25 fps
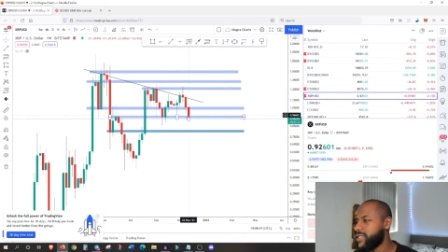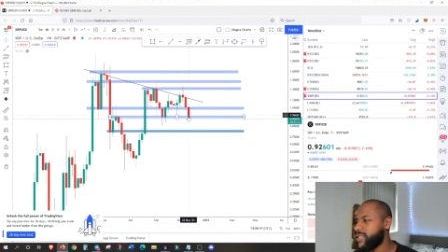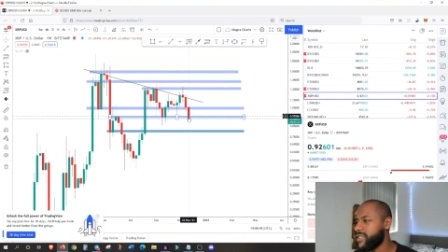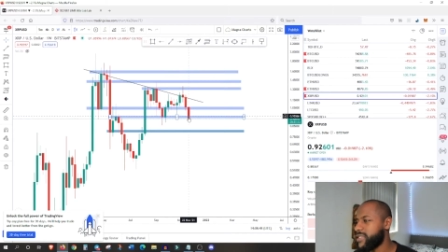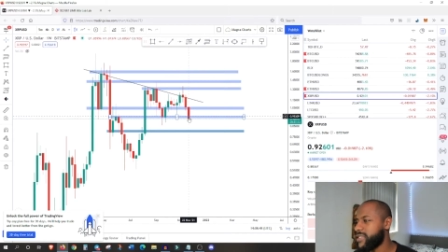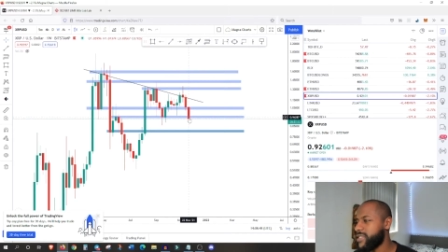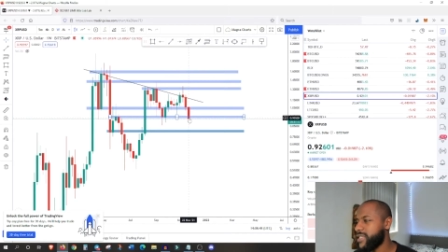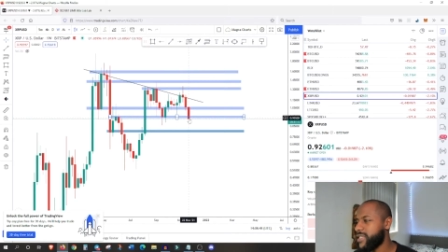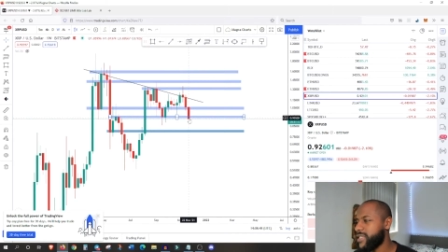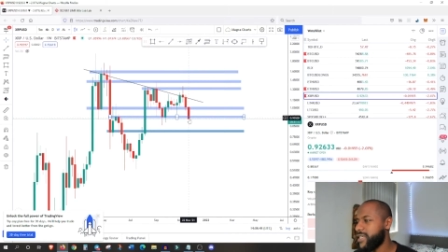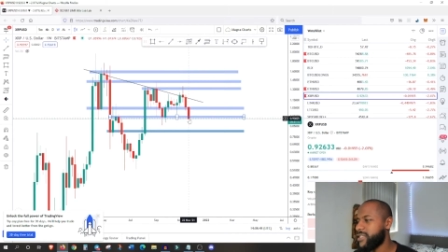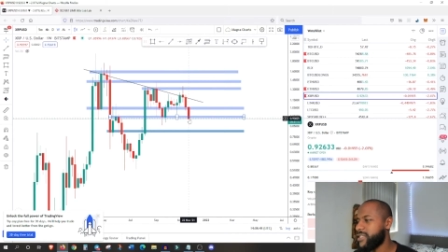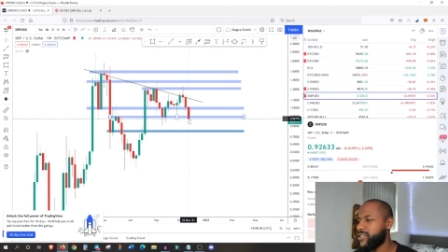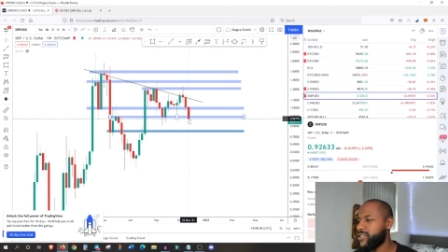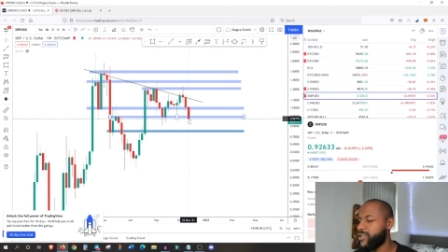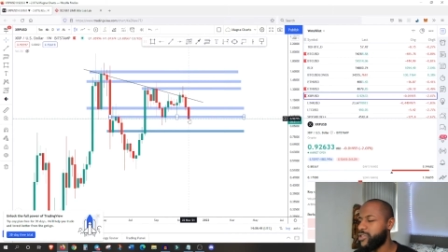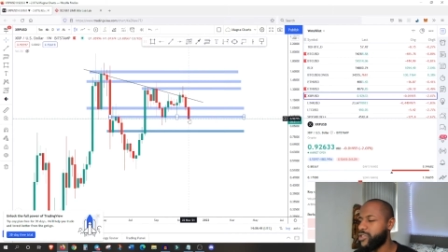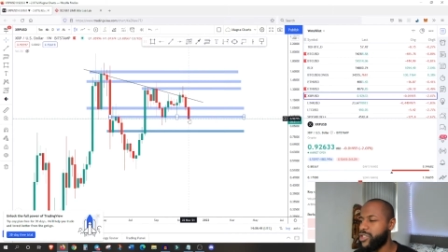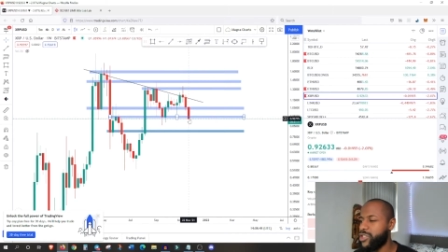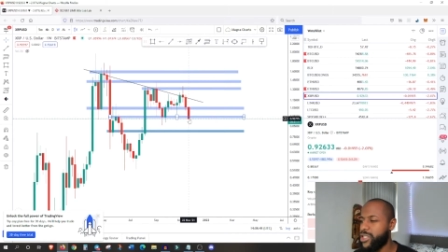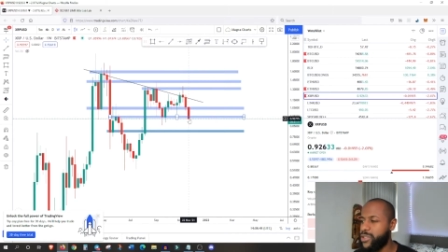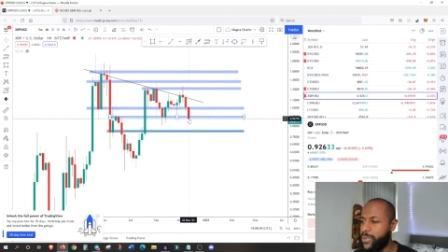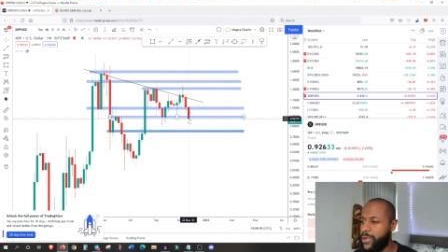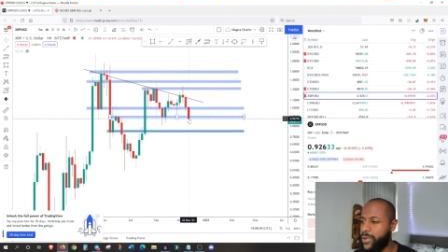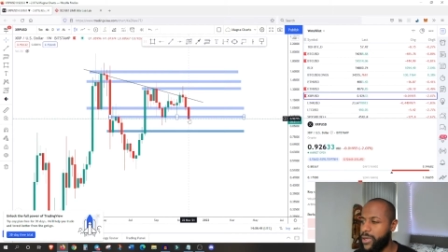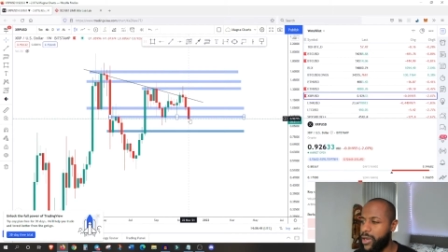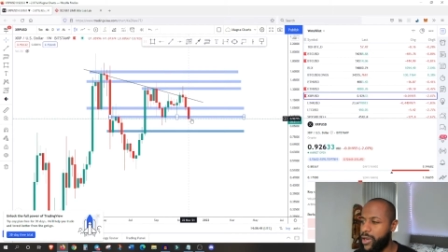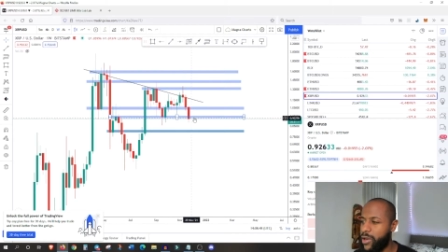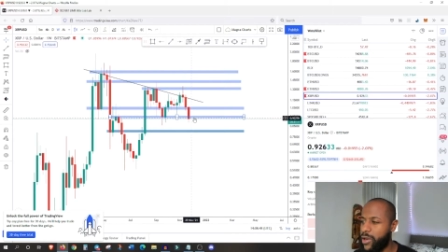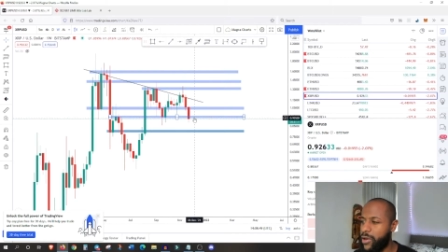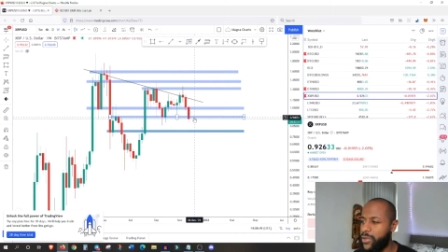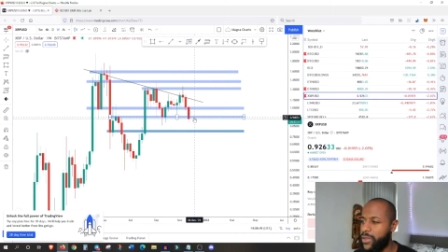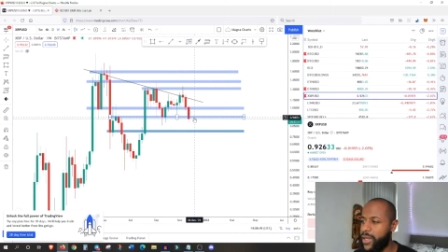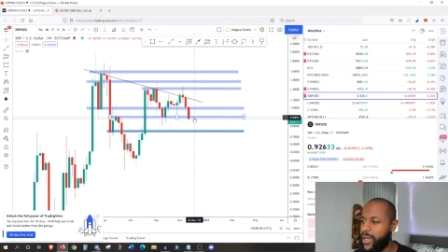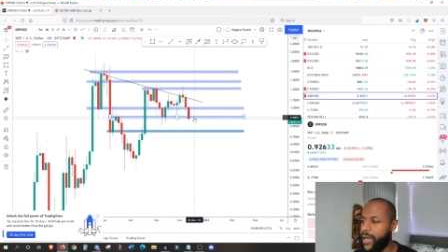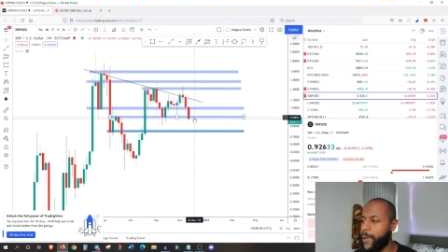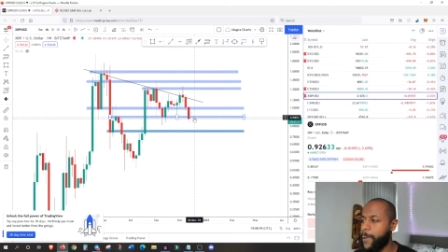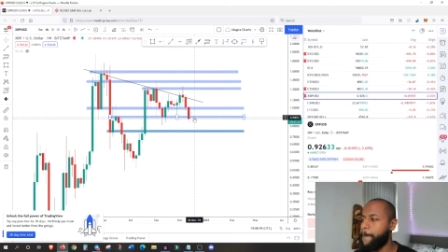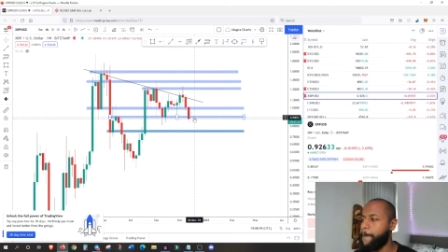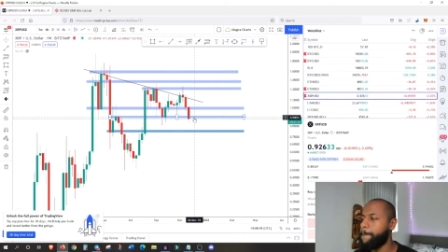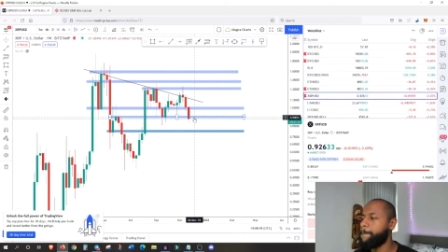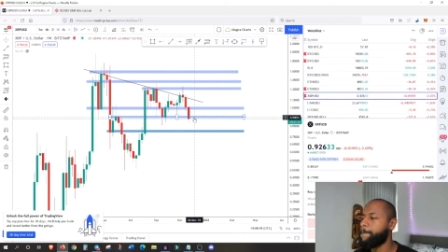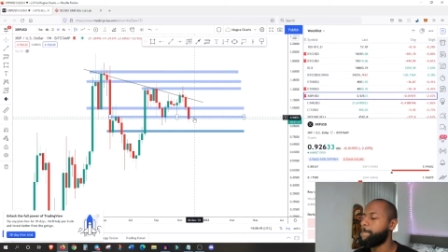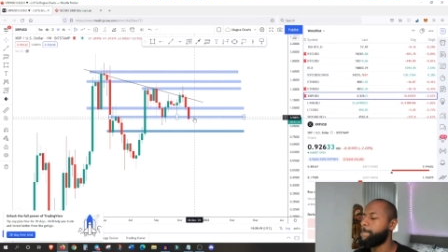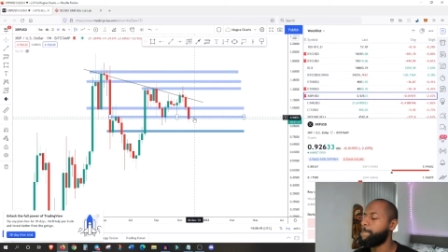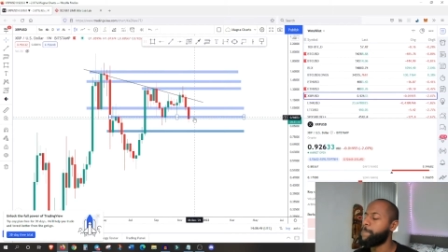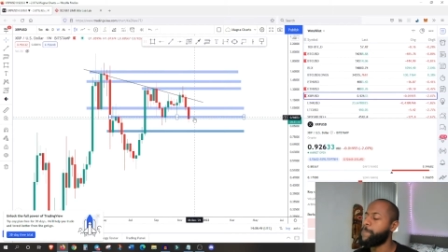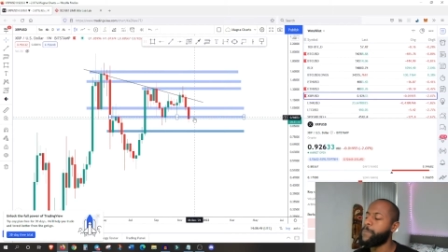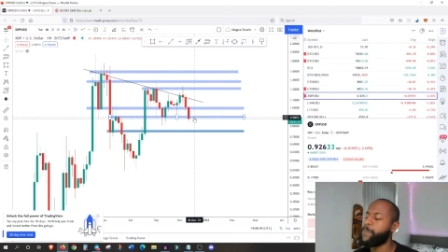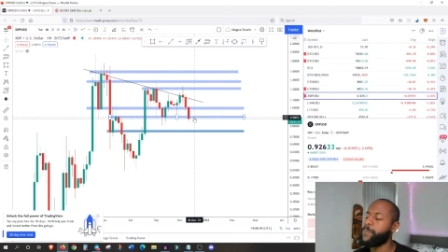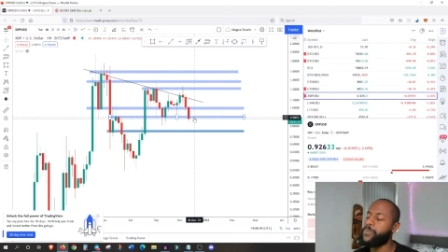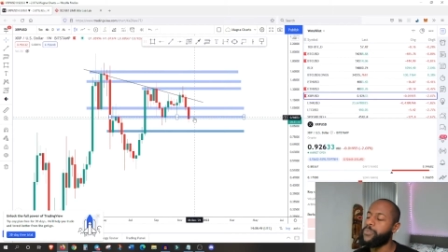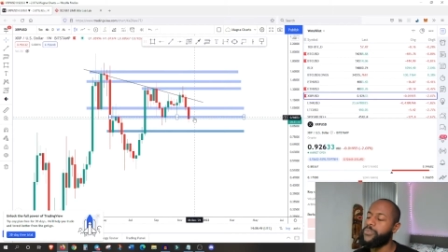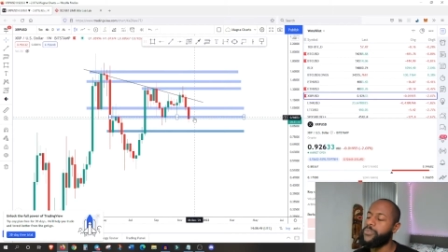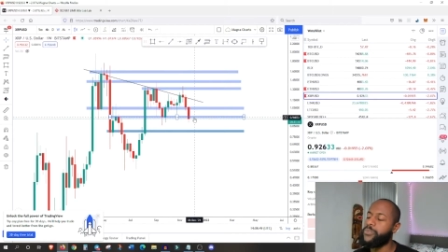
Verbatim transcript: cents, so it's just below that,